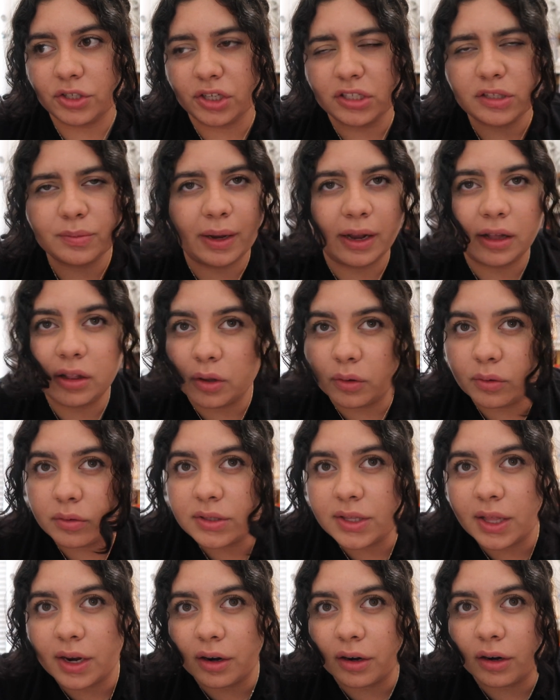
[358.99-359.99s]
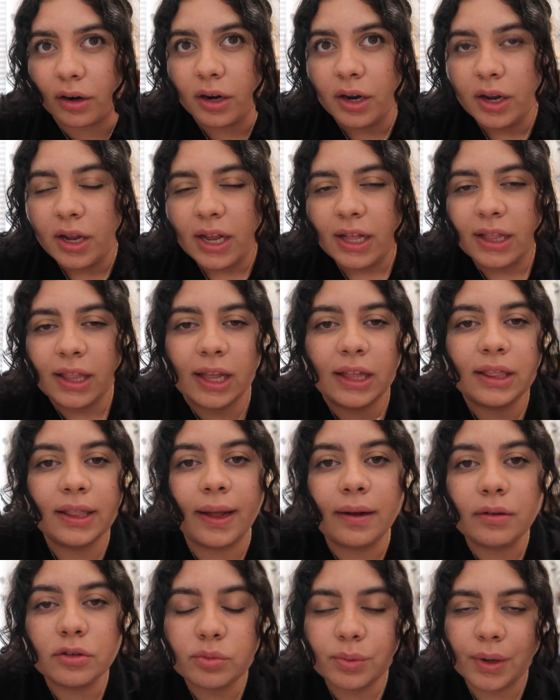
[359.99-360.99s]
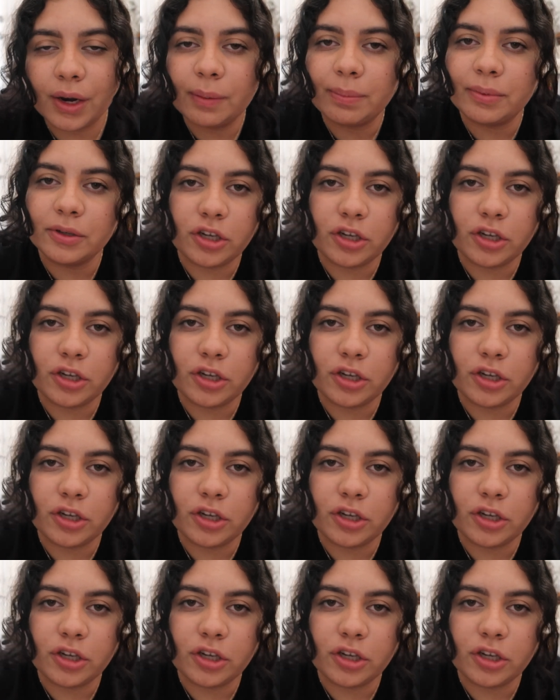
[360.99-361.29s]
just my clothes that are like loungewear,